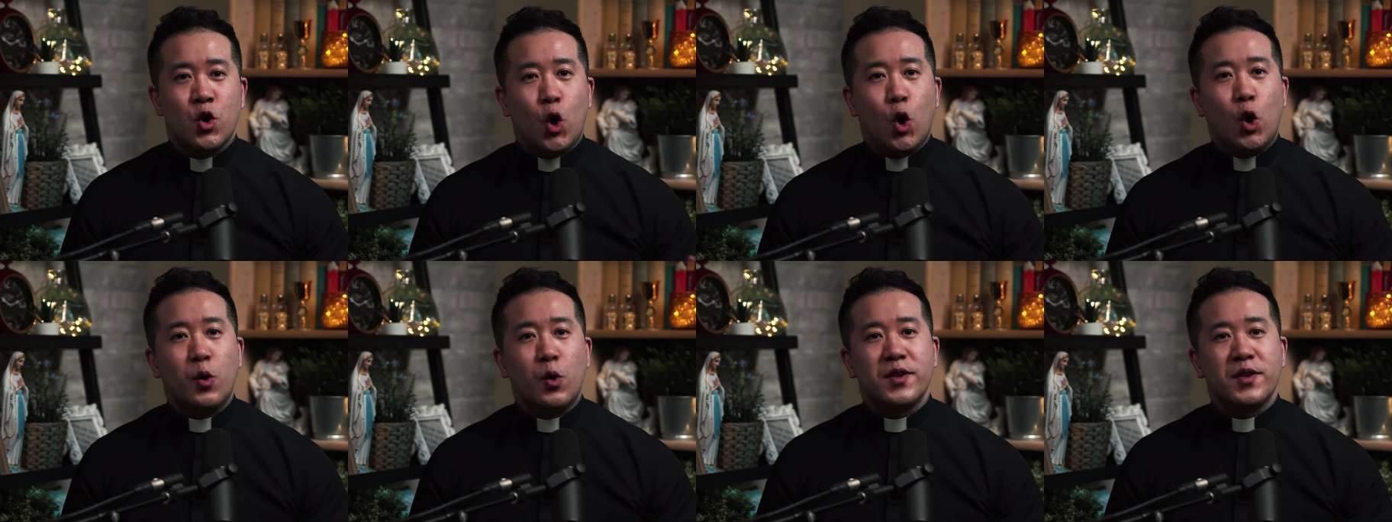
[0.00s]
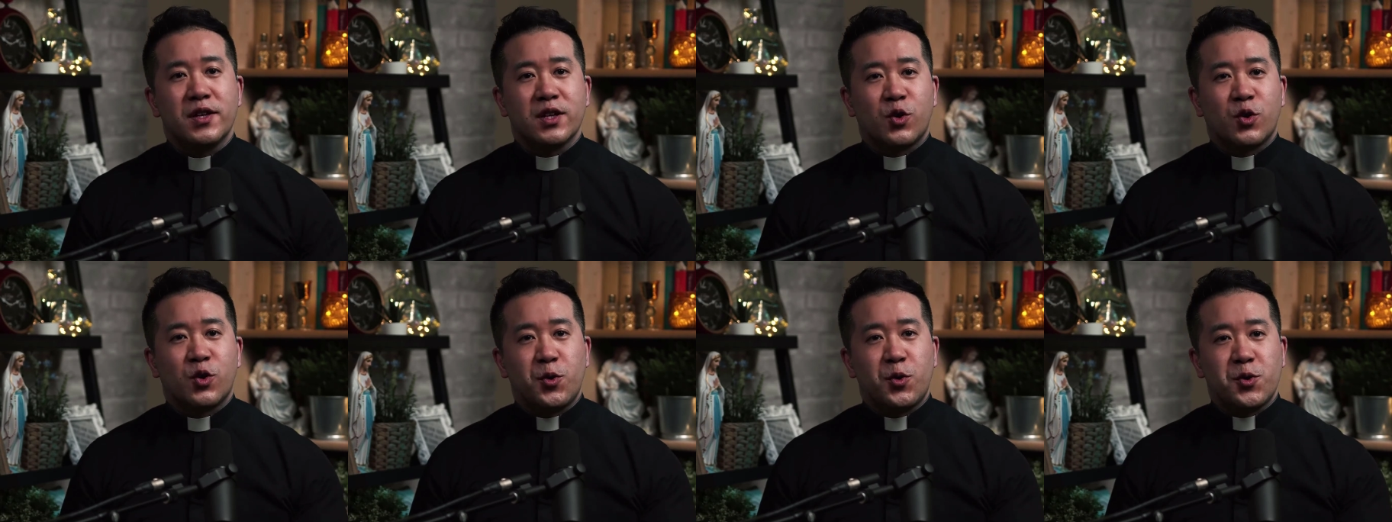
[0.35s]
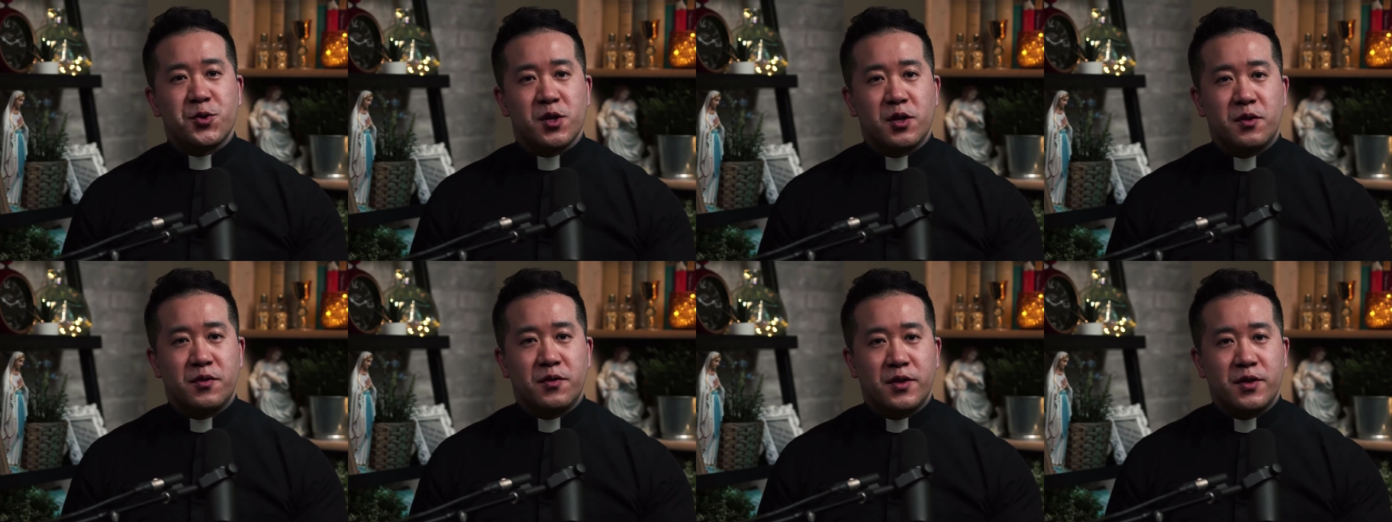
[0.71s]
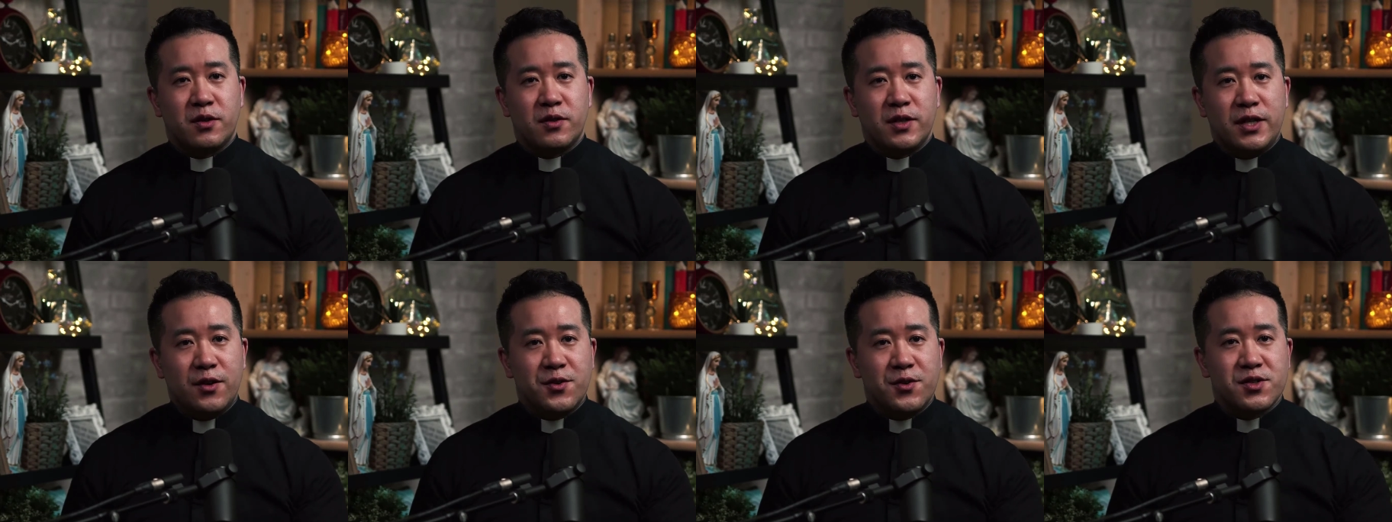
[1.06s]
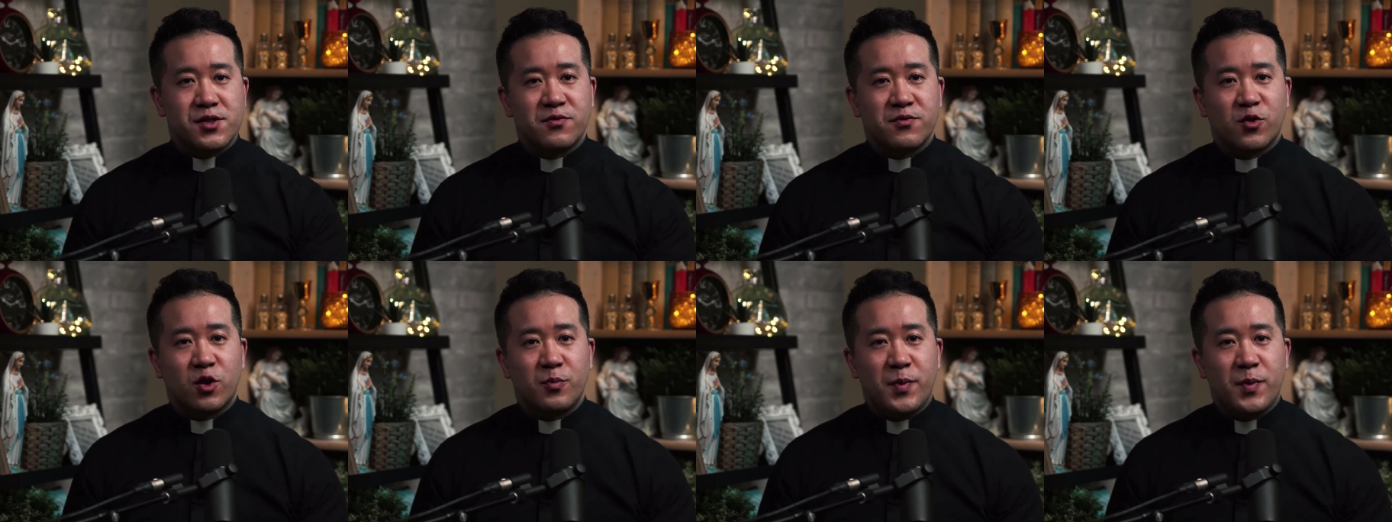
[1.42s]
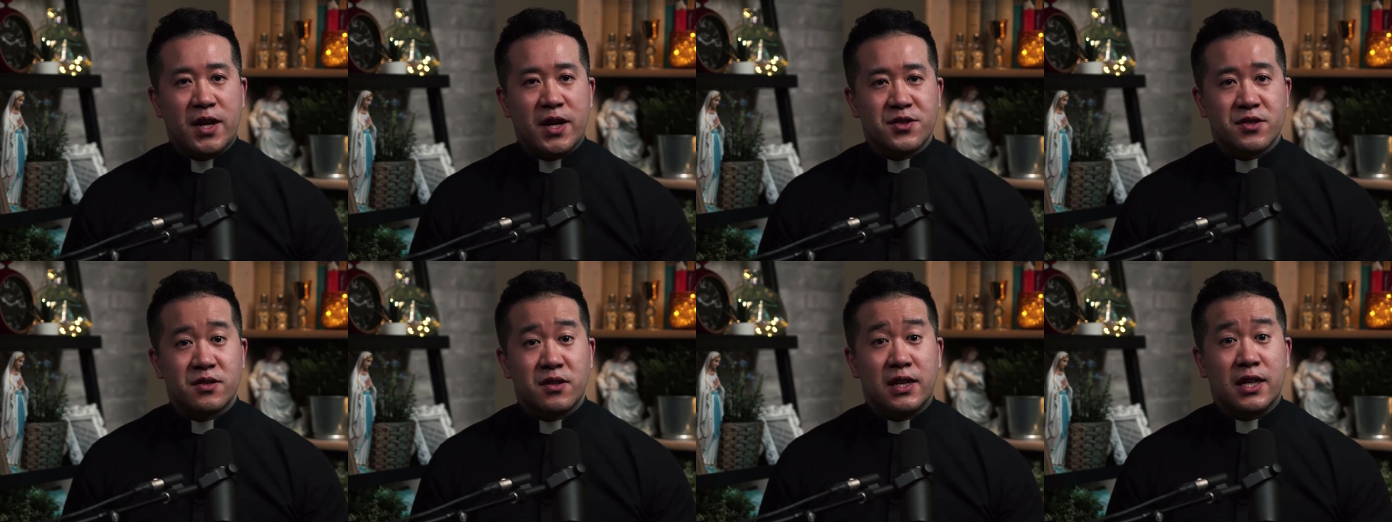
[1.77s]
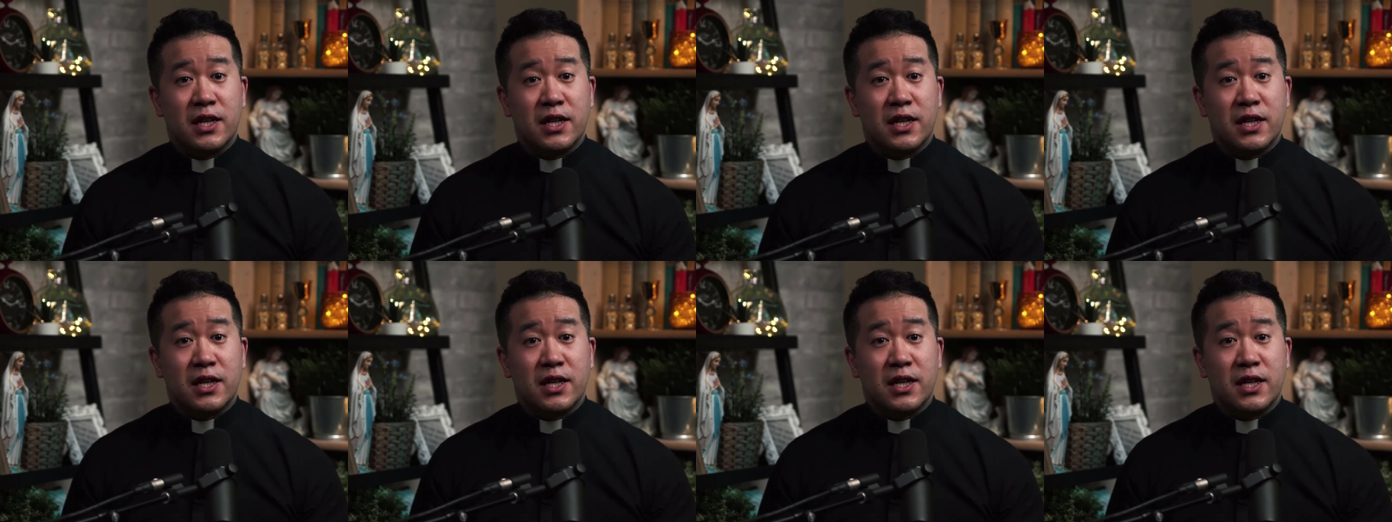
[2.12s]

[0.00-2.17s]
over the course of their years in formation,